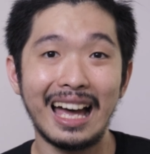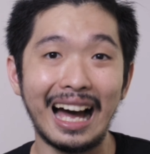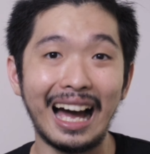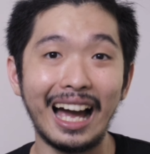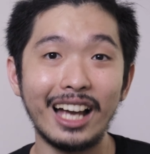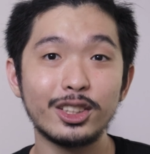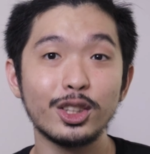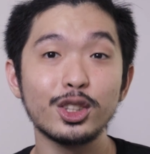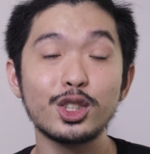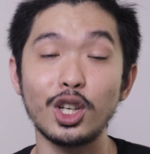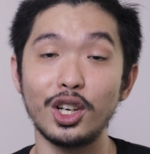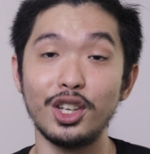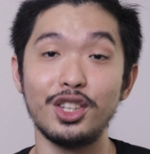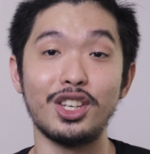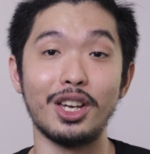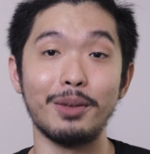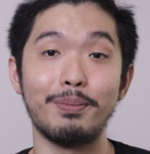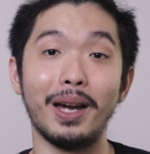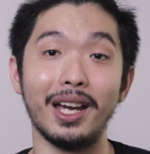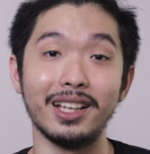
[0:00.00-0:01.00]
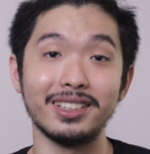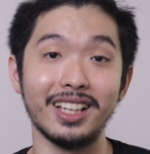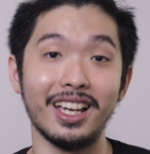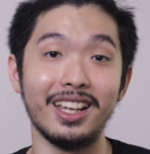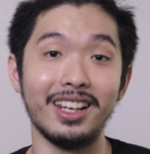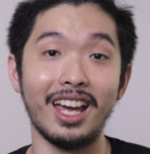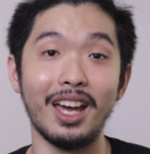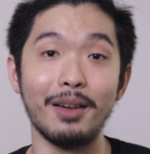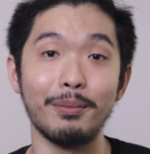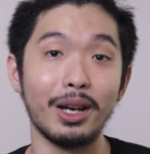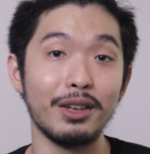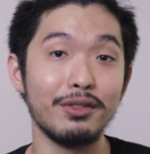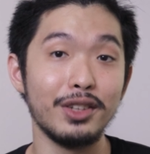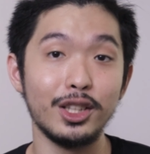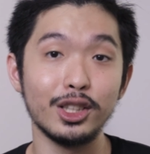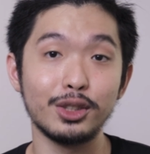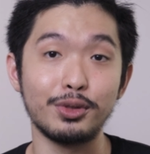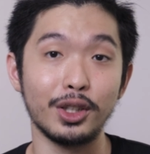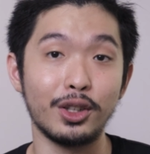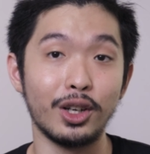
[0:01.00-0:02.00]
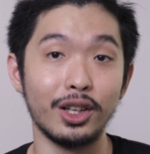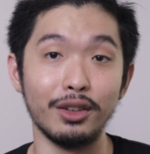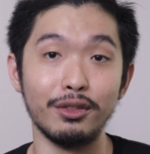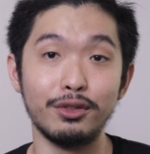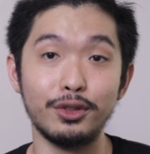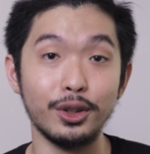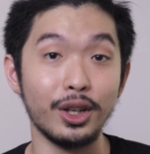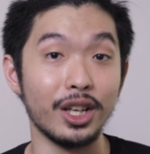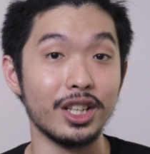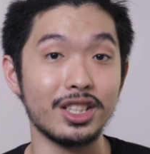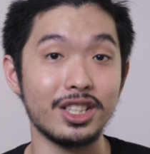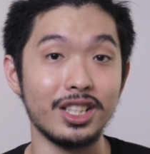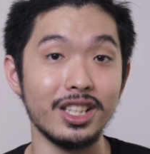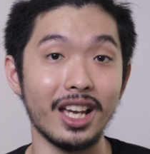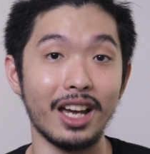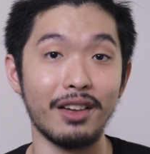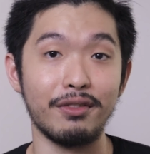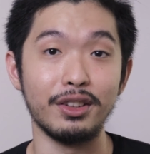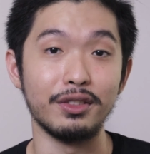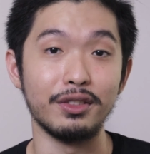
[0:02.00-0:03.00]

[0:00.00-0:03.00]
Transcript: I also shot in JPEGs and had my videos recorded in Full HD at